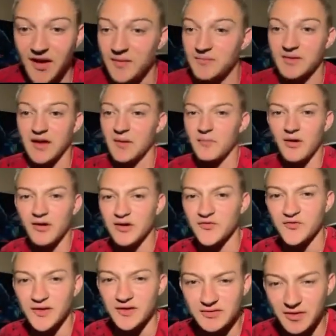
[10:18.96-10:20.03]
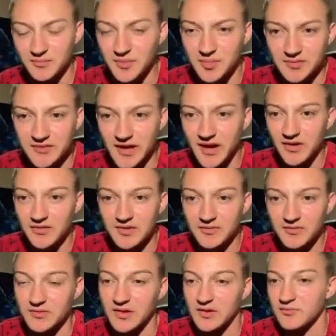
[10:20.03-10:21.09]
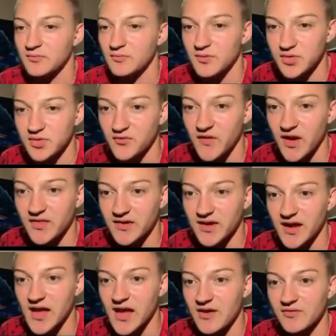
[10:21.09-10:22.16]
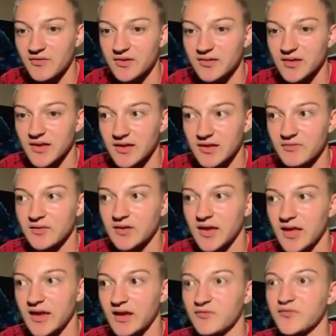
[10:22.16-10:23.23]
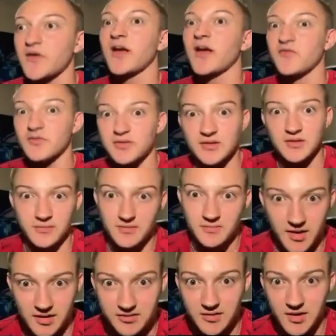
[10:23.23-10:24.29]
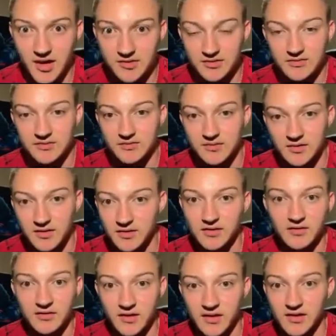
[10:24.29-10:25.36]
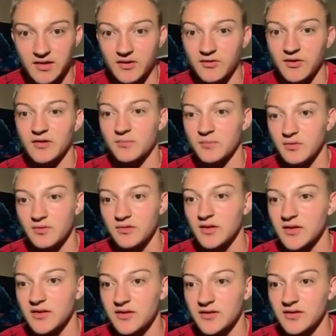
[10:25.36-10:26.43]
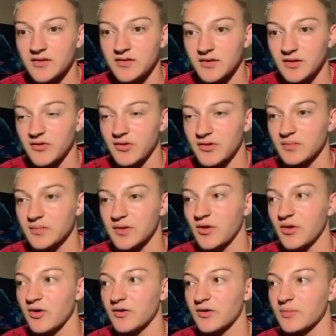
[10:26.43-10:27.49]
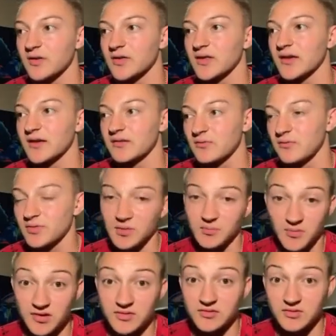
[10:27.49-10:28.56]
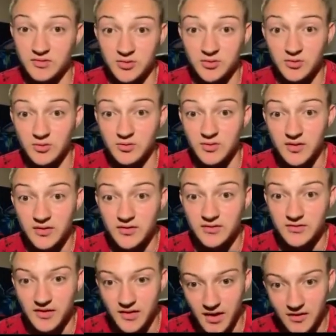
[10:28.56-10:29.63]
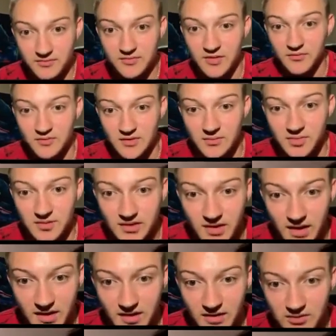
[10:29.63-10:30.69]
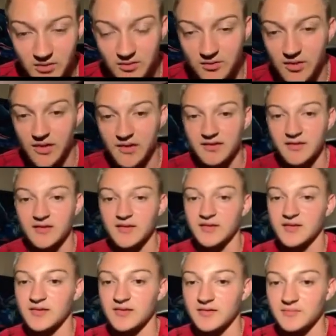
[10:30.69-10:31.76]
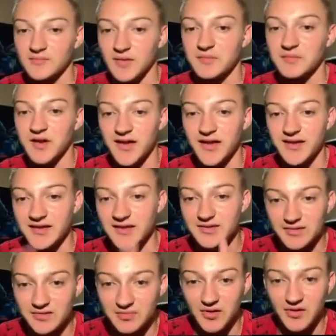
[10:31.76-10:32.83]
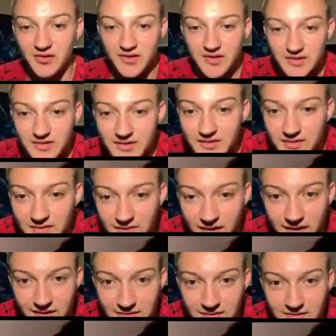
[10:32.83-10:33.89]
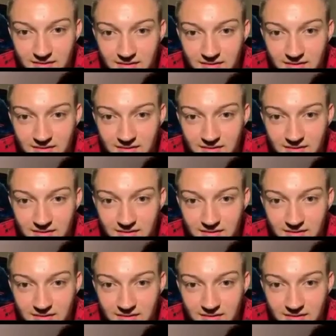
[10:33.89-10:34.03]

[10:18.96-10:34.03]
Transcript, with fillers: I mean, I'm already flexing on people now, even, though, even yeah. with the fat that I have, because like even gaining fat for someone my size is in- like incredible, incredibly hard. But like yeah. with the muscle too, that I've definitely been gaining too. Like my my head gets mm. small and, and it and I can see